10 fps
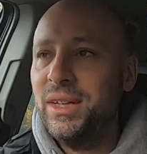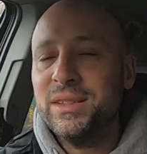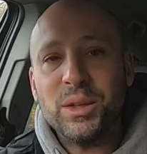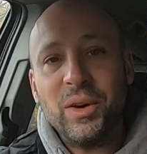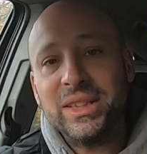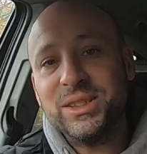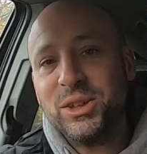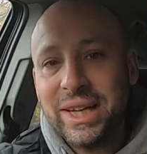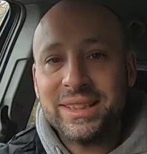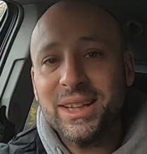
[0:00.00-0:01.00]
So I've had to
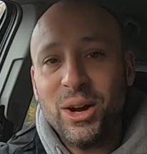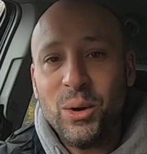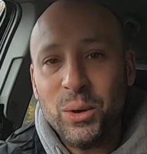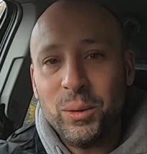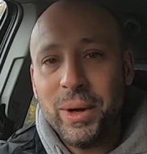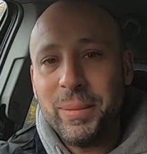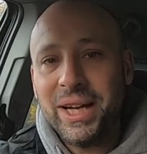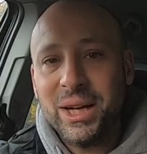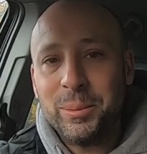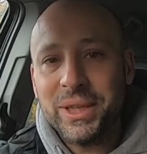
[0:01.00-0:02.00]
drag the car all the way
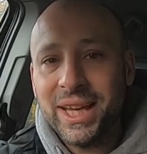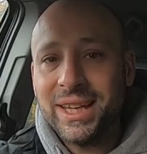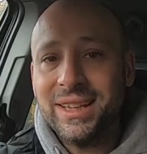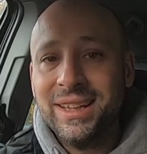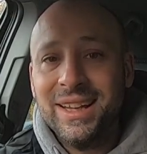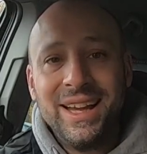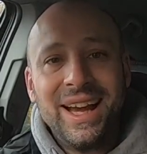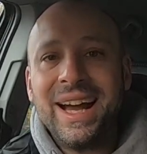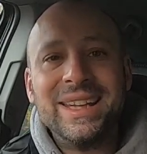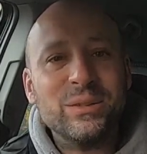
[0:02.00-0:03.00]
back up again,
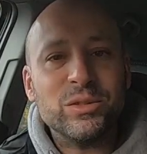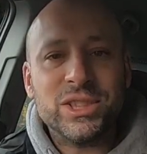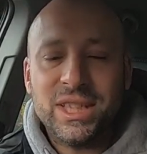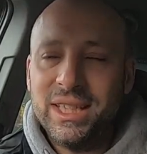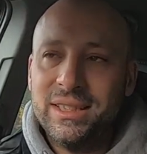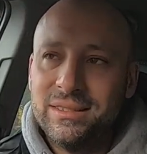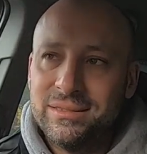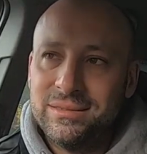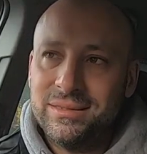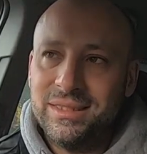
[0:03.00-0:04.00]
and obviously
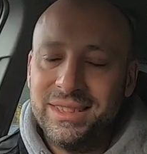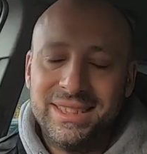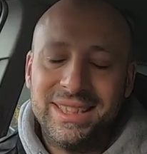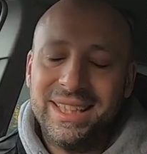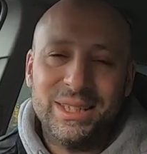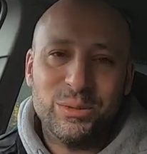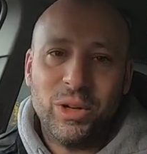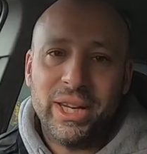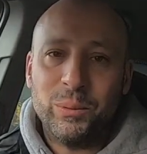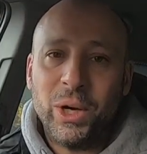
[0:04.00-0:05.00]
didn't get to
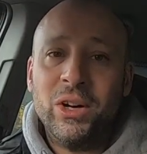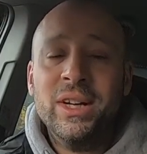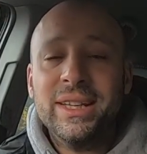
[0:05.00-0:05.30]
run it well.